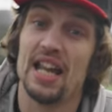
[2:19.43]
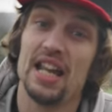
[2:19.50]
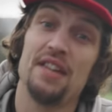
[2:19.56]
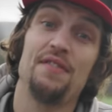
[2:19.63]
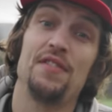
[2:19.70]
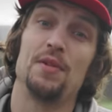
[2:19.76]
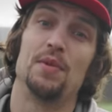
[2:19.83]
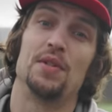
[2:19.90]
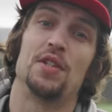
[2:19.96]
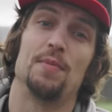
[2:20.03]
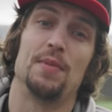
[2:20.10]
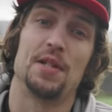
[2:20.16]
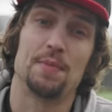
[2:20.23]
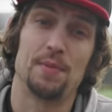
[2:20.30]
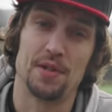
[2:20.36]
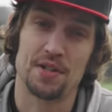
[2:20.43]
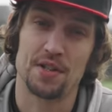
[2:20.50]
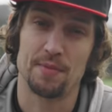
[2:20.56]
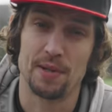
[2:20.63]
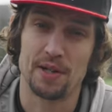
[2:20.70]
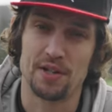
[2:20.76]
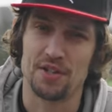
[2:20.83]
If you want to be
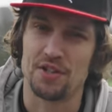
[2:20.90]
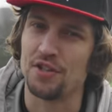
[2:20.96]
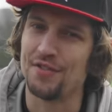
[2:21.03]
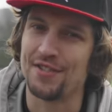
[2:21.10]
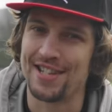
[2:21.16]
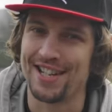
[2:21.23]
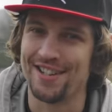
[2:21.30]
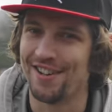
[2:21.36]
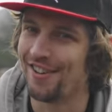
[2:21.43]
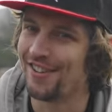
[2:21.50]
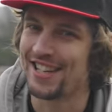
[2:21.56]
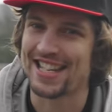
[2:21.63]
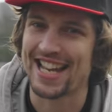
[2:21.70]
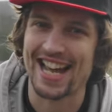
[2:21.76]
sponsored because you've seen all these